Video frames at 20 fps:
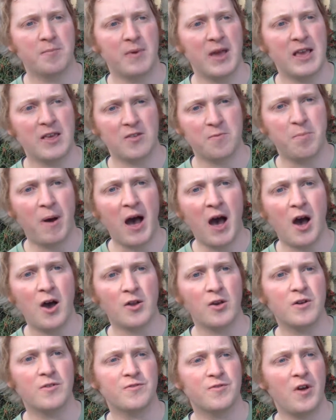it's
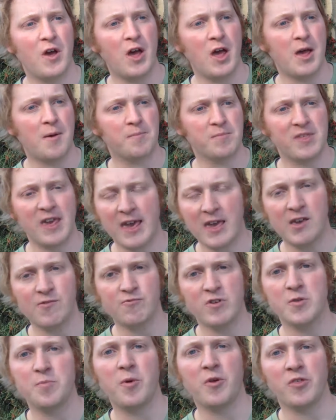part of taking
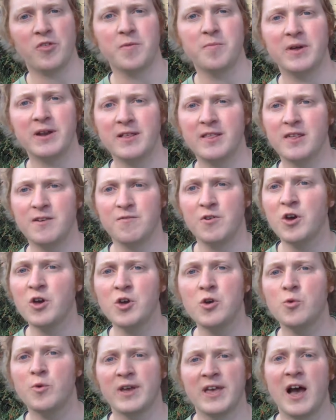responsibility for
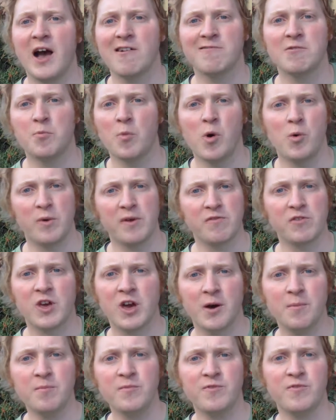who we are and what we've
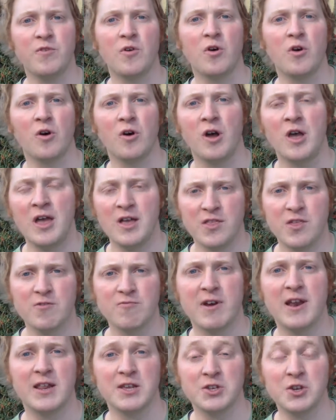come for to
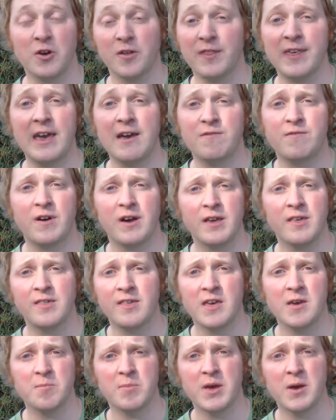really join the
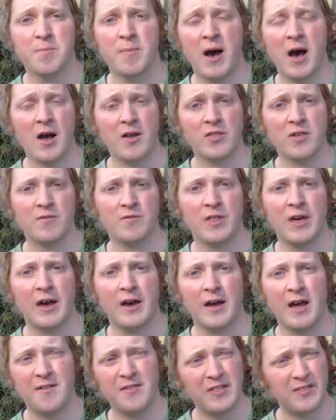FIEC and be a part of that.
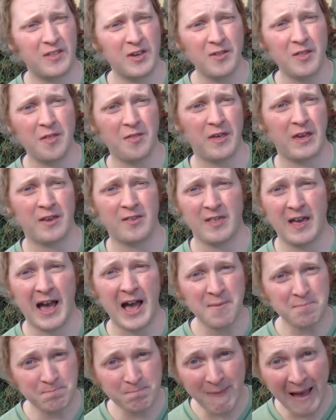I think the other thing is that
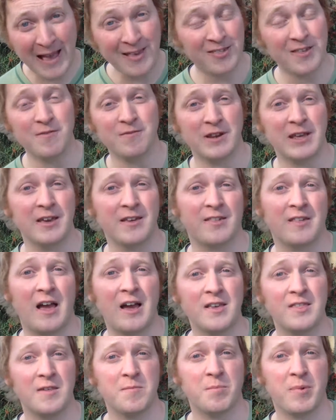I'm massively
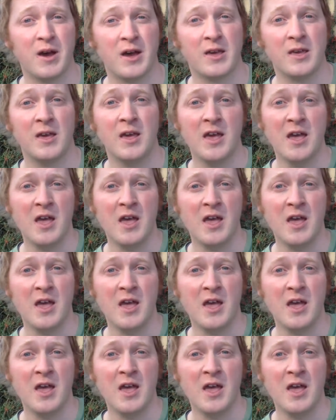excited by